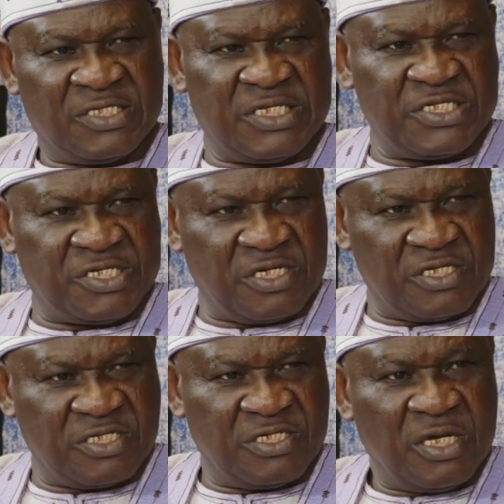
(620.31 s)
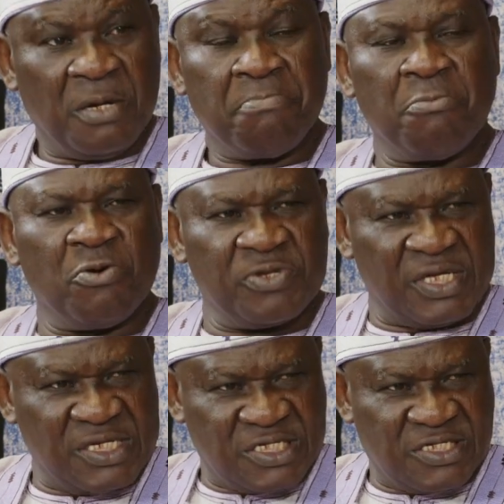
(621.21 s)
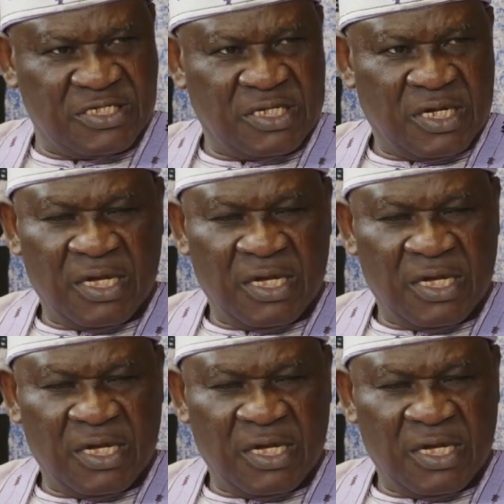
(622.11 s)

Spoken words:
teachers, mothers,